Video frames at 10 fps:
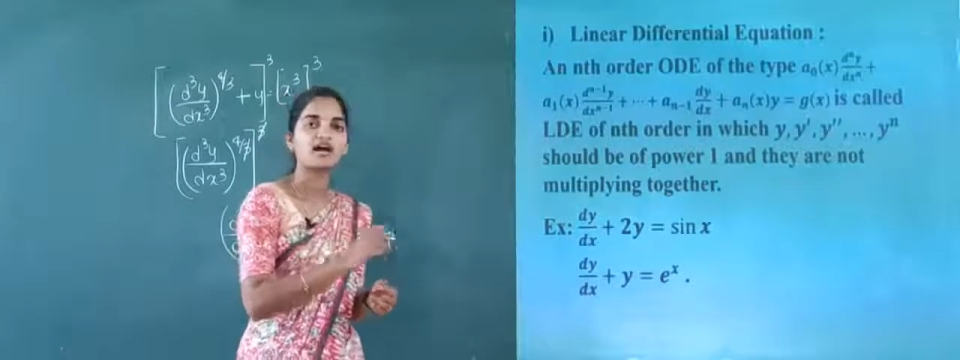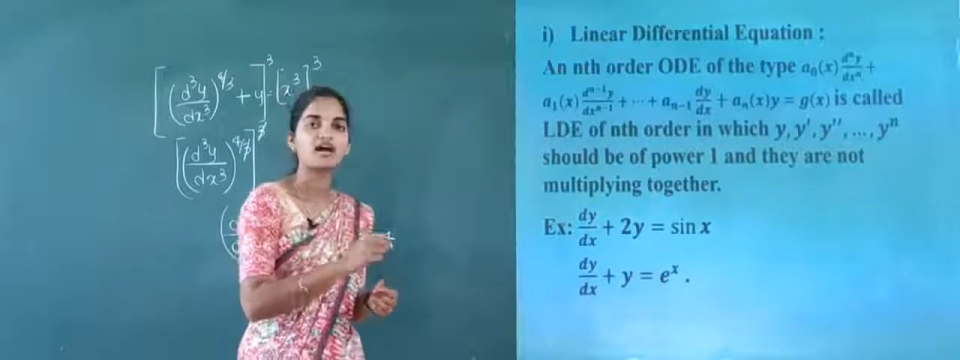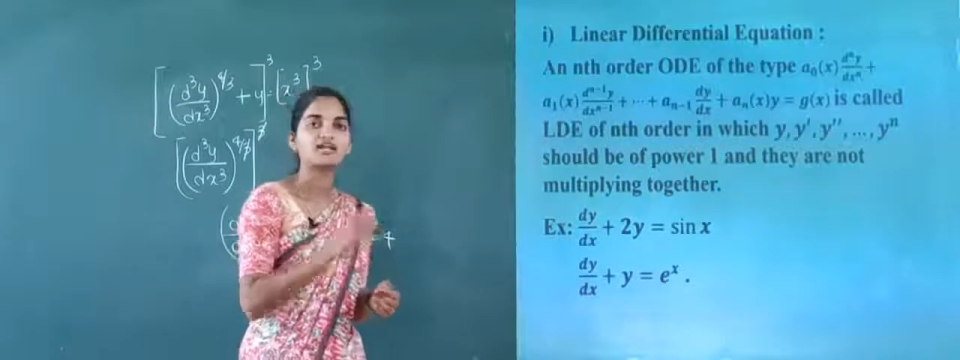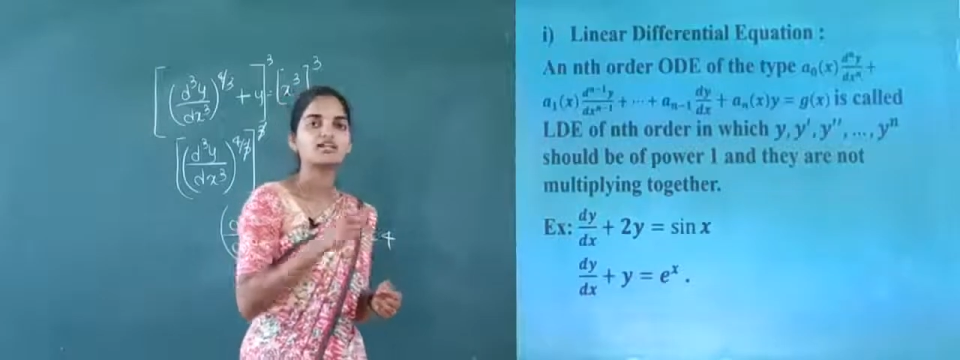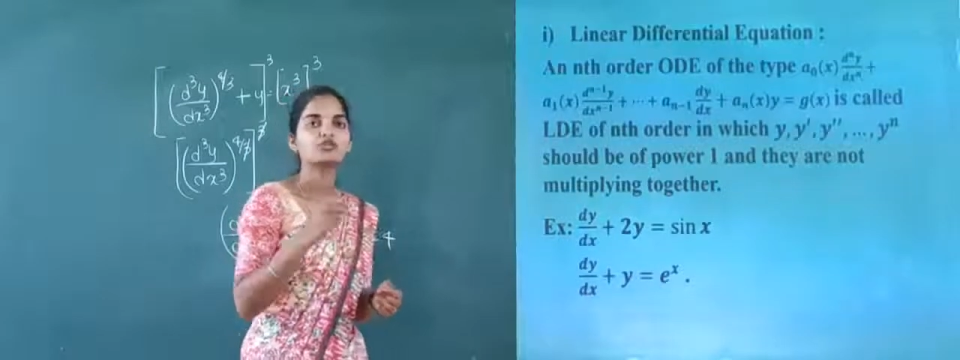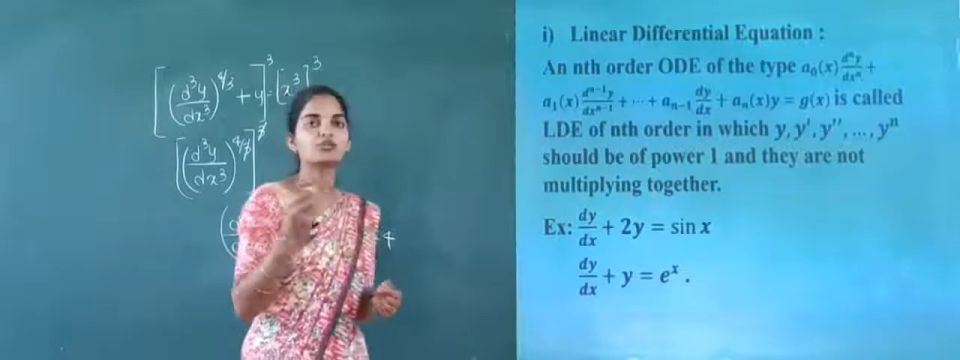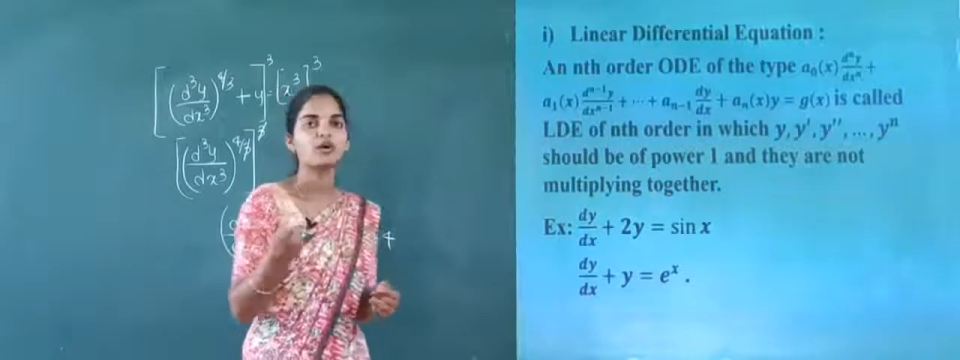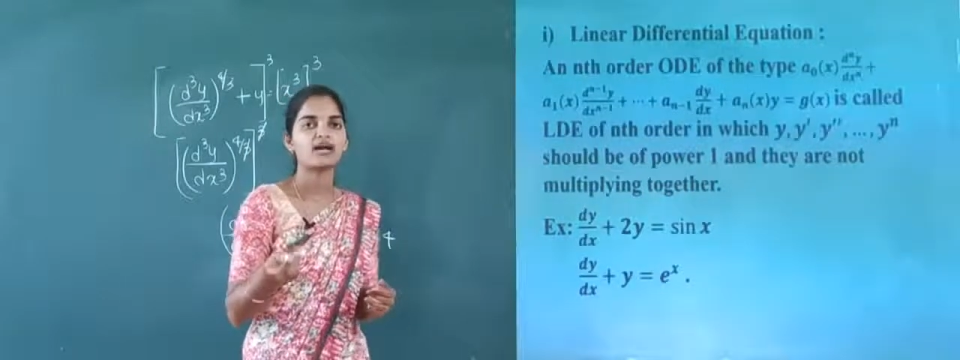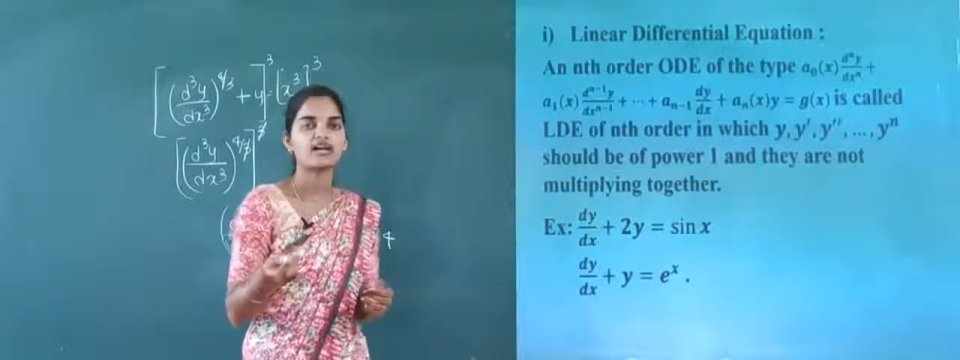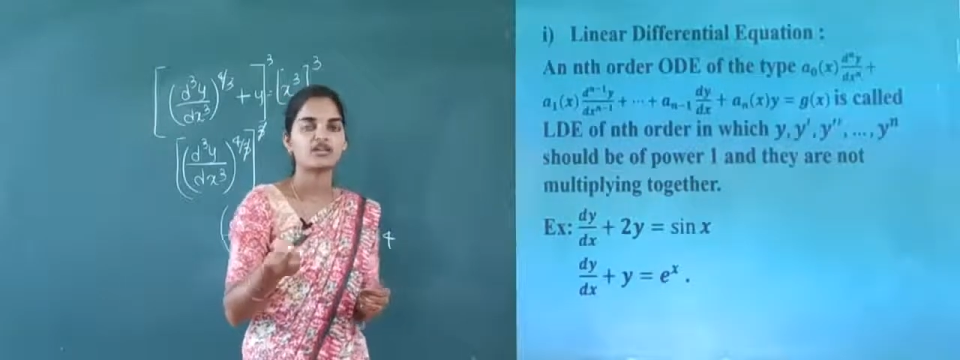y into
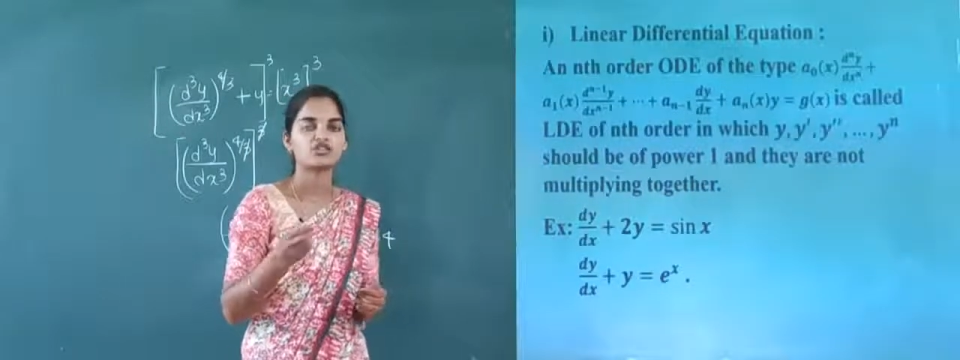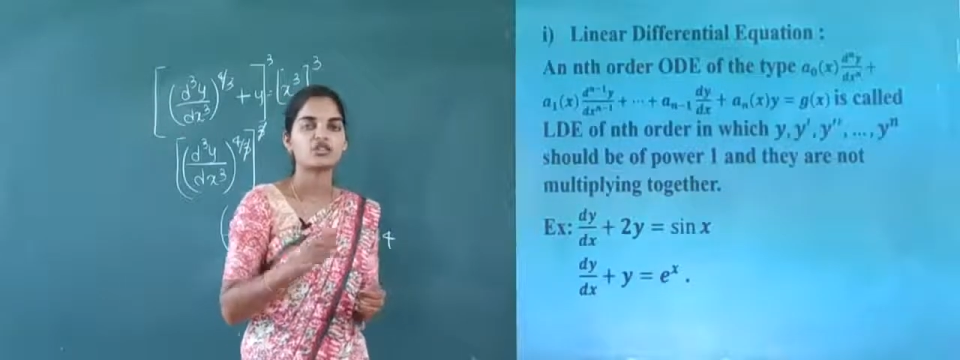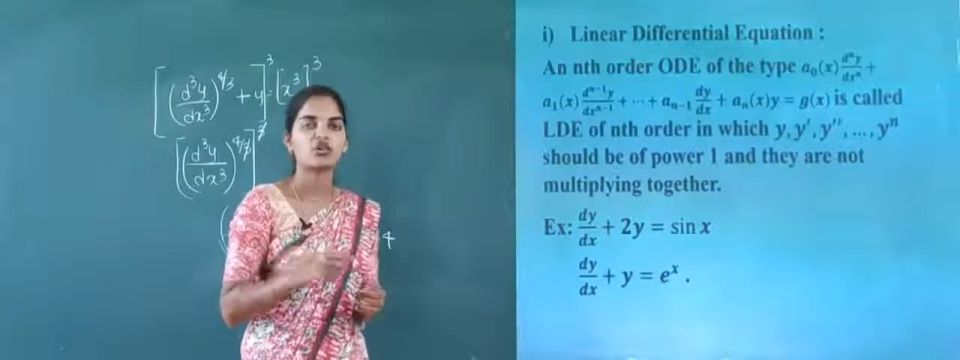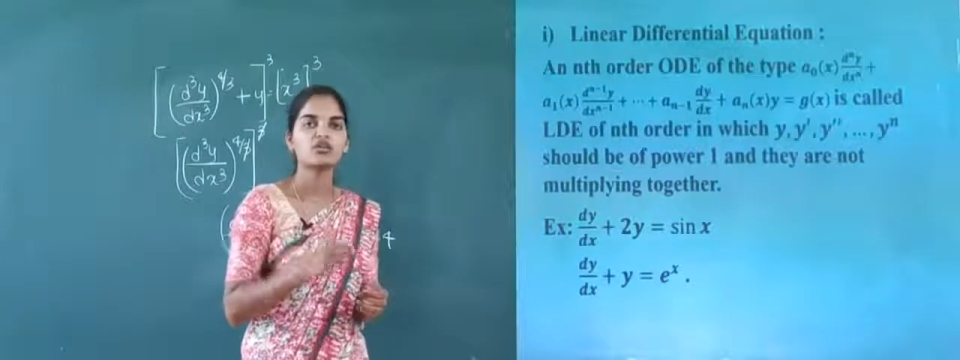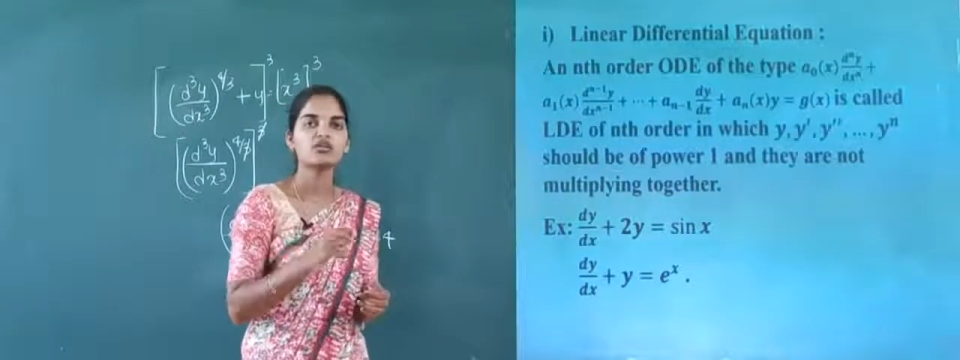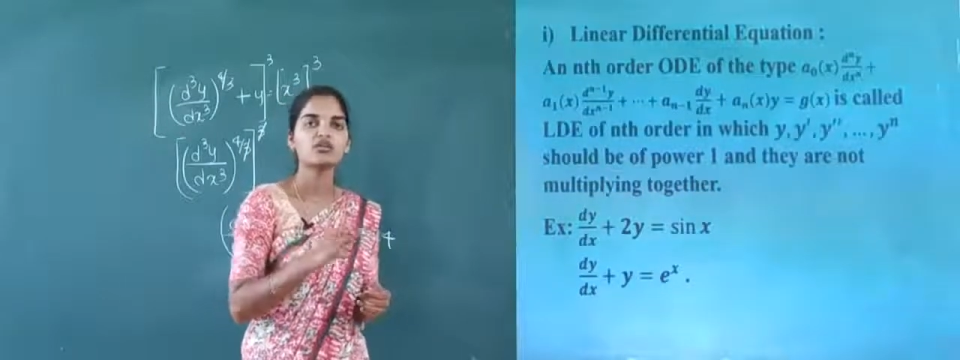y dash, or